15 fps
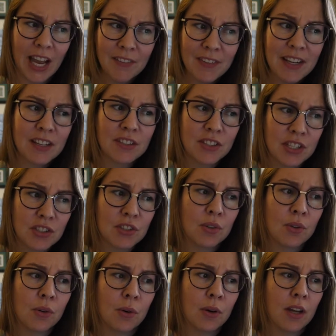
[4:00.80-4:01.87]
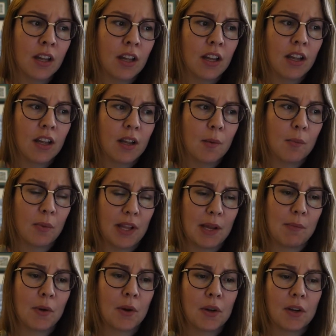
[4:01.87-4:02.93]
having a digital
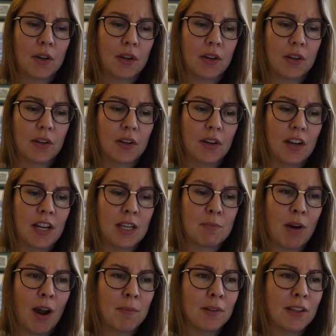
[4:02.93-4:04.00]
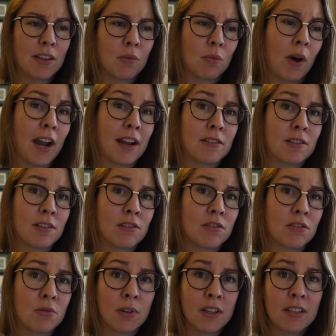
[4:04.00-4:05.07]
plan book is probably the
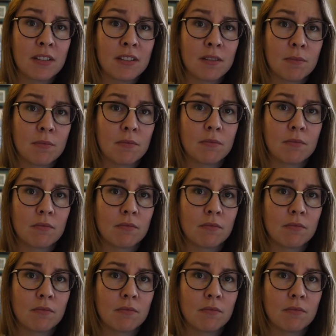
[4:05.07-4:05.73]
wisest choice.